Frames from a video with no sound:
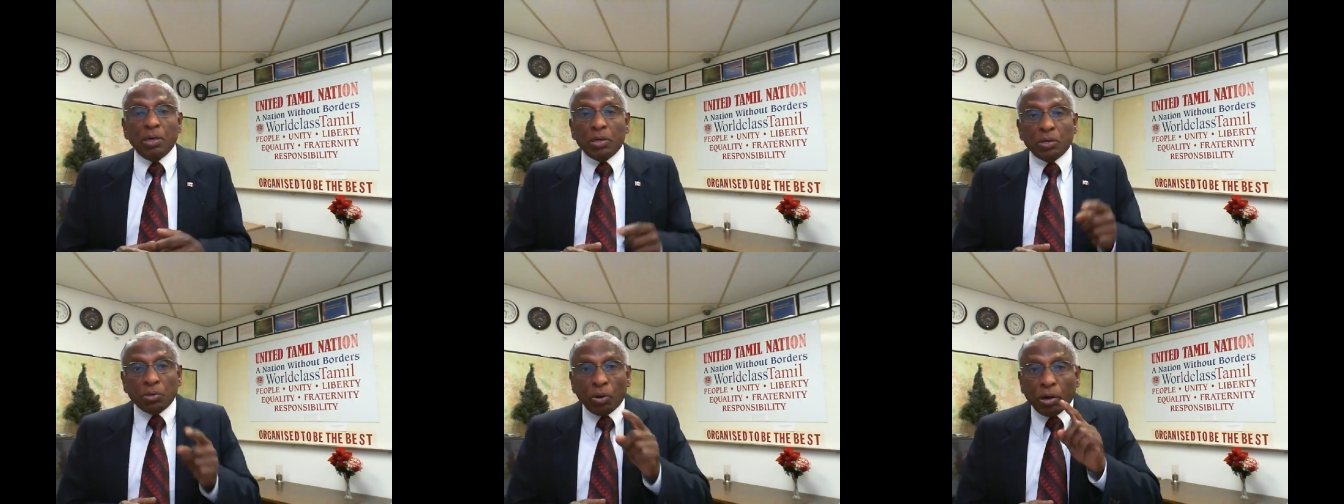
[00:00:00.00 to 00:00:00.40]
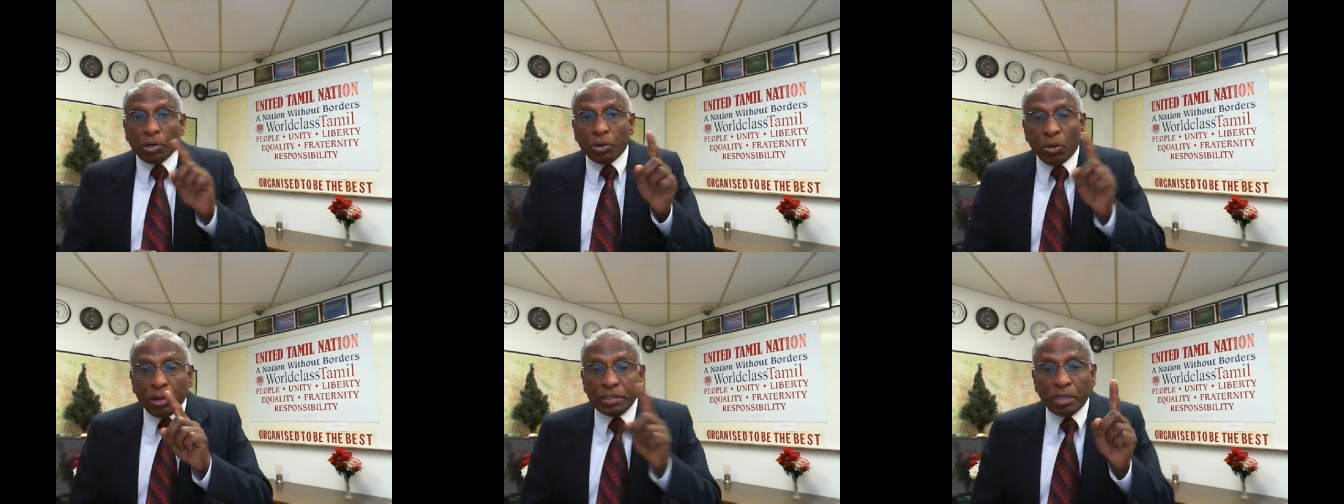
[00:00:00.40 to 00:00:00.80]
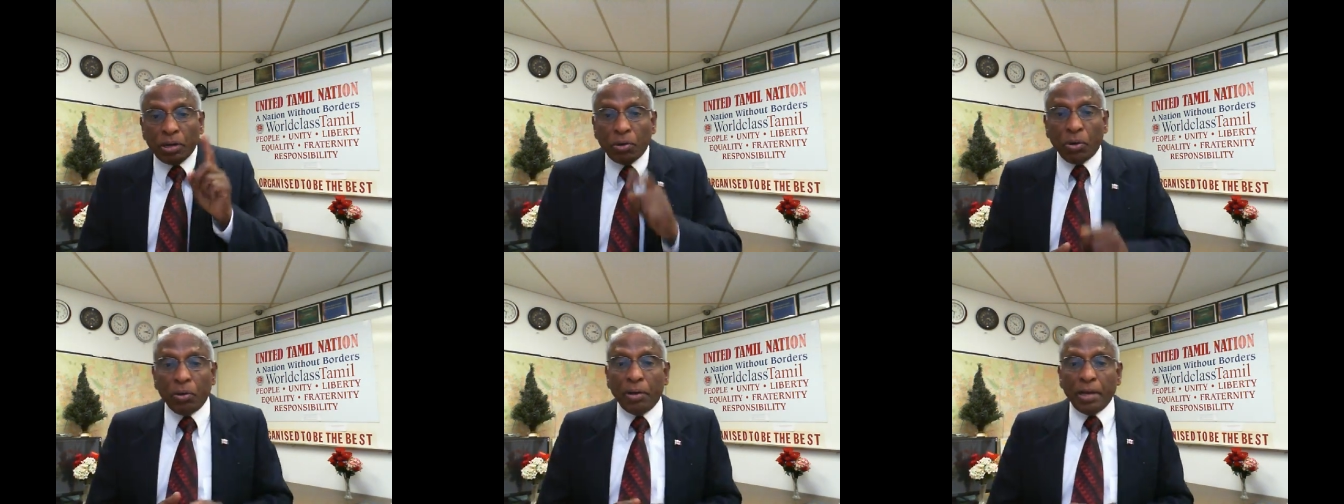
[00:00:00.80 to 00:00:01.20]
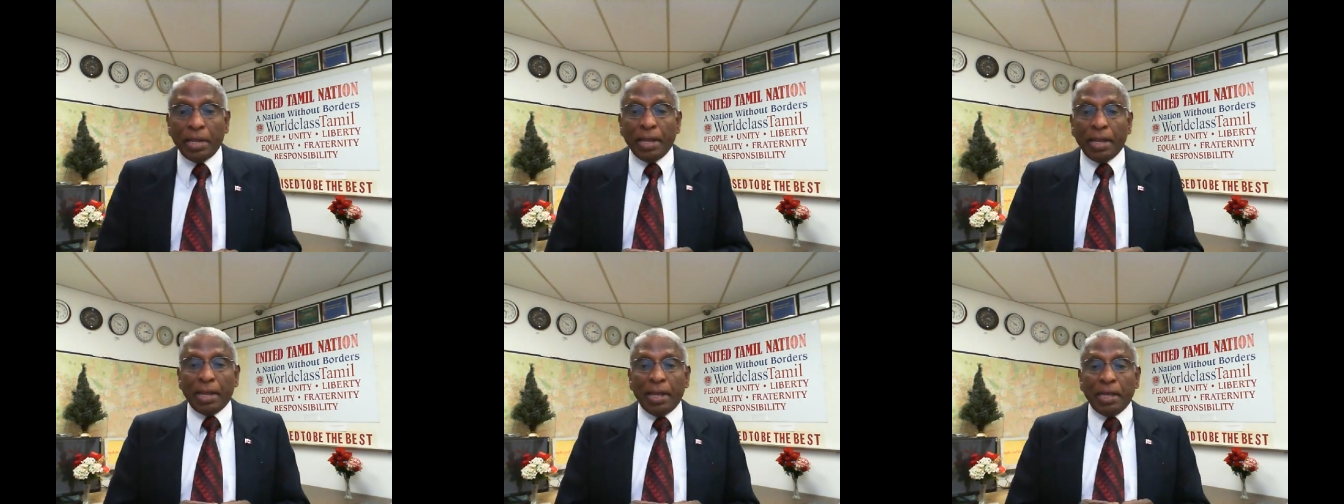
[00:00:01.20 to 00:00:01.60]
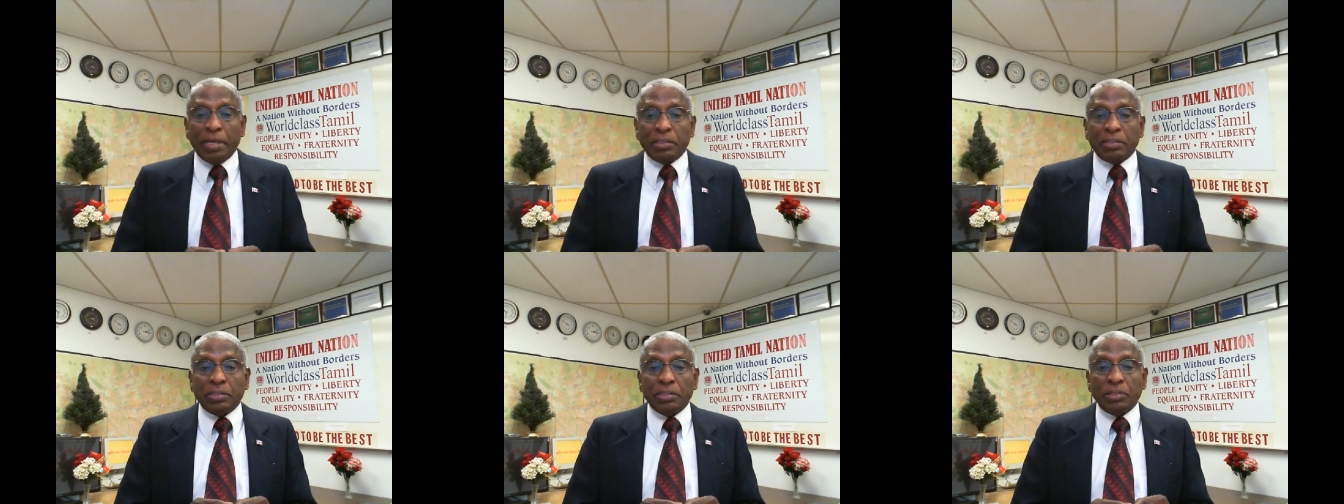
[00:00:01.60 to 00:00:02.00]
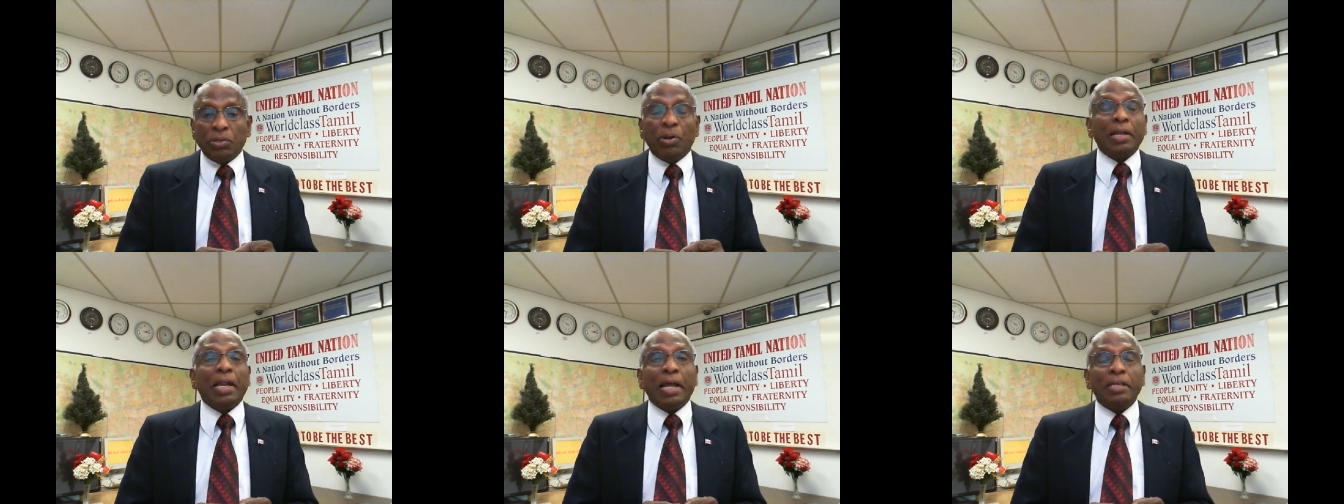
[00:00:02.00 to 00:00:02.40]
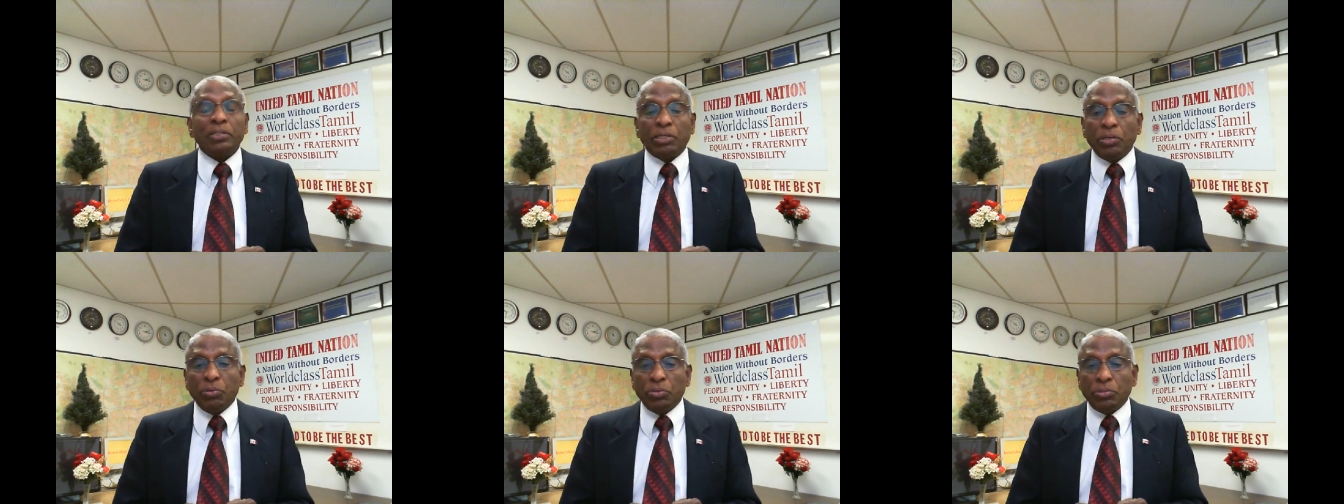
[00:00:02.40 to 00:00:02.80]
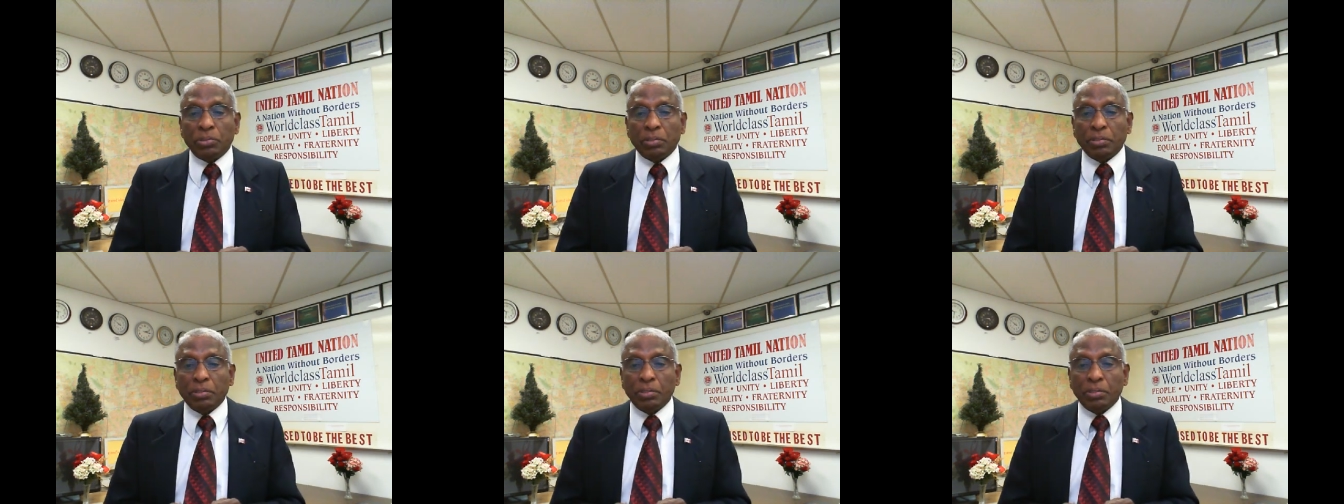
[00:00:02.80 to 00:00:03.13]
Not knowing the law is not an excuse.